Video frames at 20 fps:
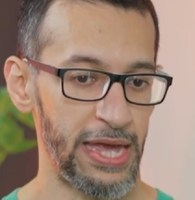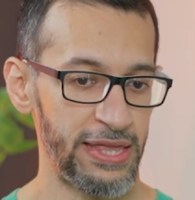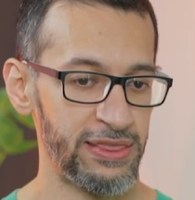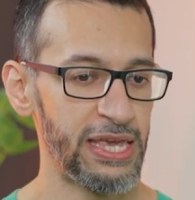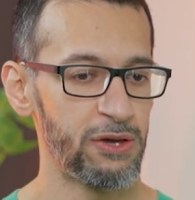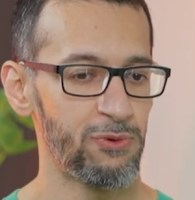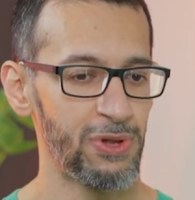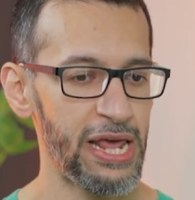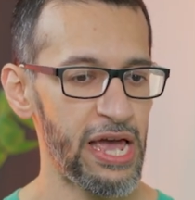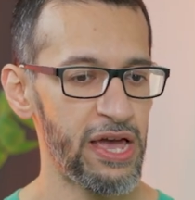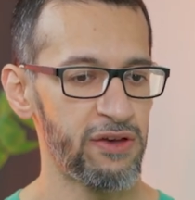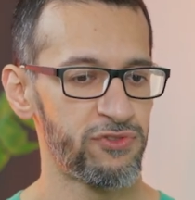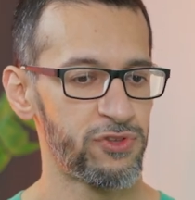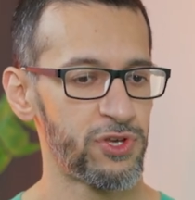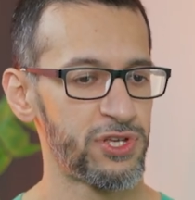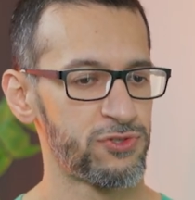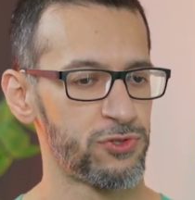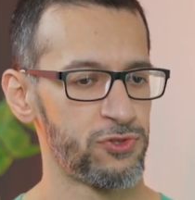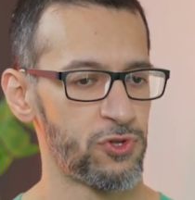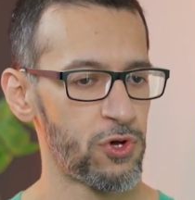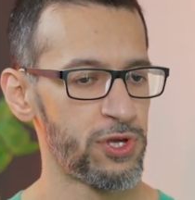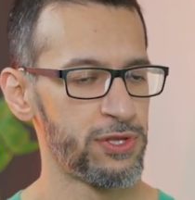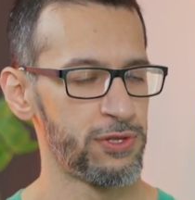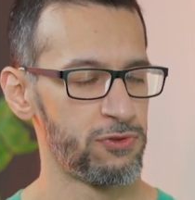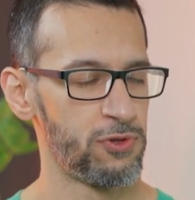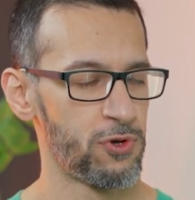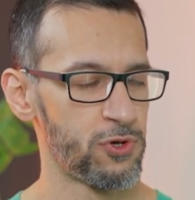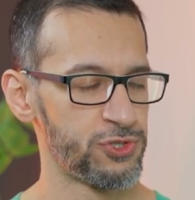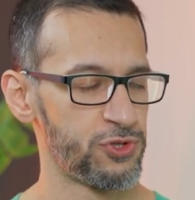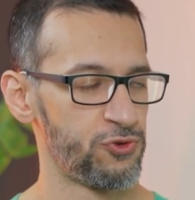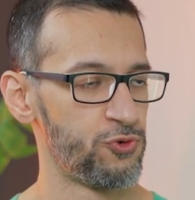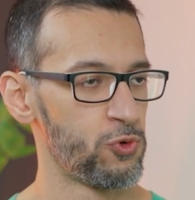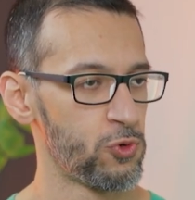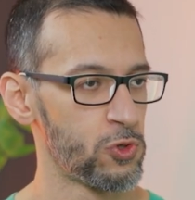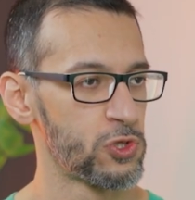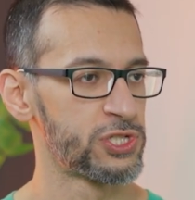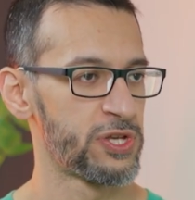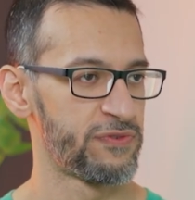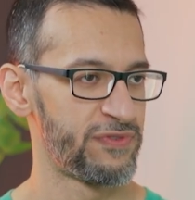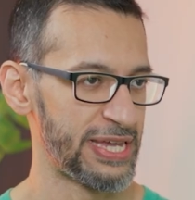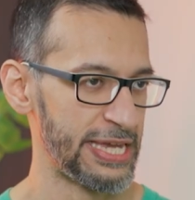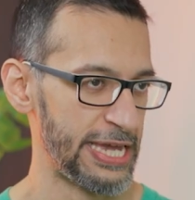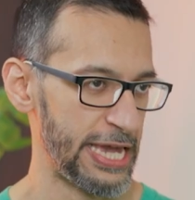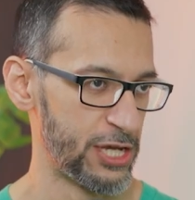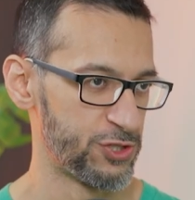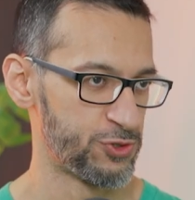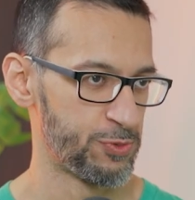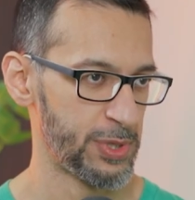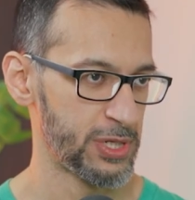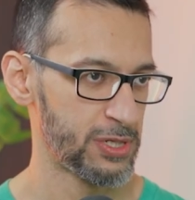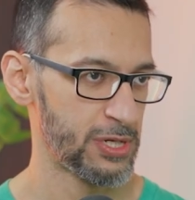And they will have those rules of engagement.